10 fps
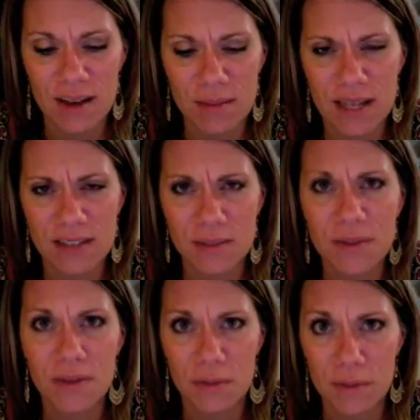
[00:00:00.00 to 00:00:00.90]
That's
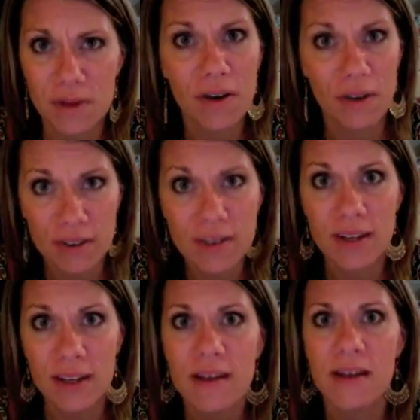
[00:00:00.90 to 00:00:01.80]
been a little bit hard,
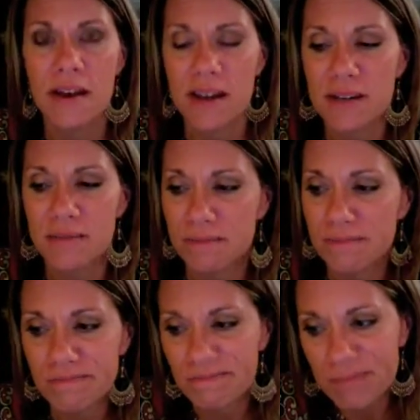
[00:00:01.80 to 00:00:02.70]
um,
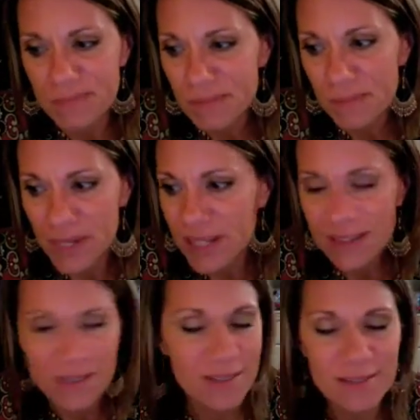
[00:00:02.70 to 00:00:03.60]
but
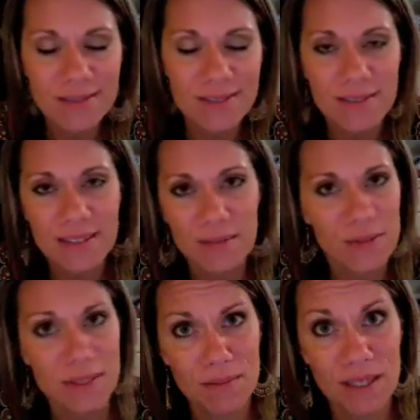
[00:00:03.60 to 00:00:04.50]
that
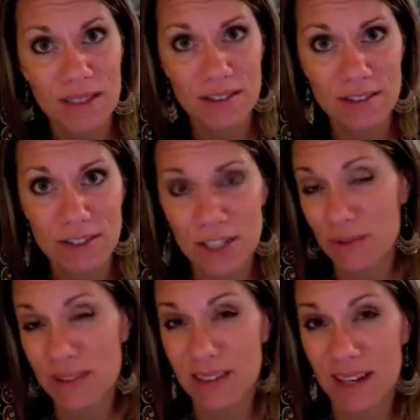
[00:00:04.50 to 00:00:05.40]
was something that she
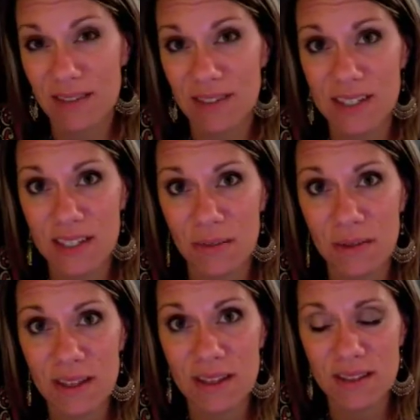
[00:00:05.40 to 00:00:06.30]
was going to have to deal
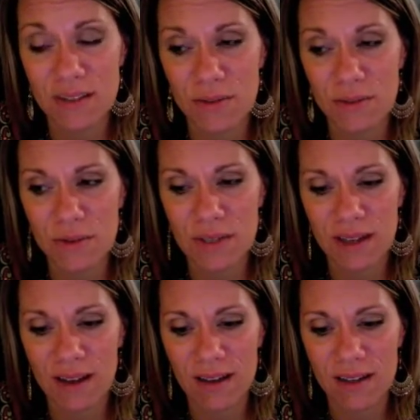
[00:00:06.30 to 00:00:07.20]
with. That's the road that
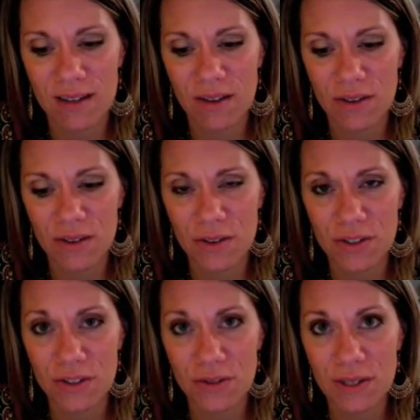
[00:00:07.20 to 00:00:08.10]
God had called her
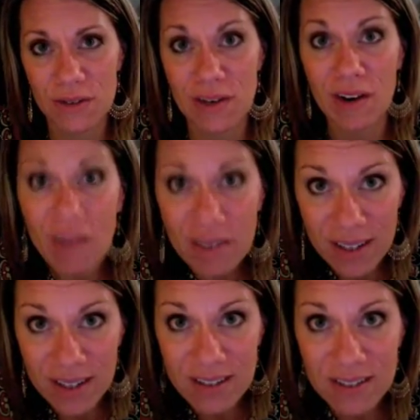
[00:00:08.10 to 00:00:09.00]
to,
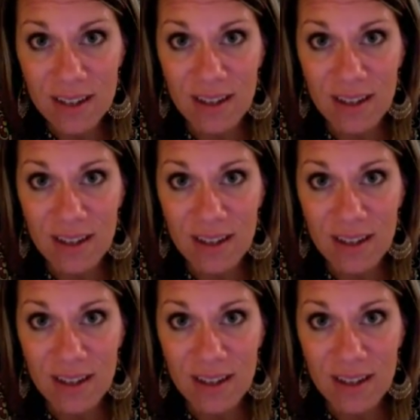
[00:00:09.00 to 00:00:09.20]
irregardless.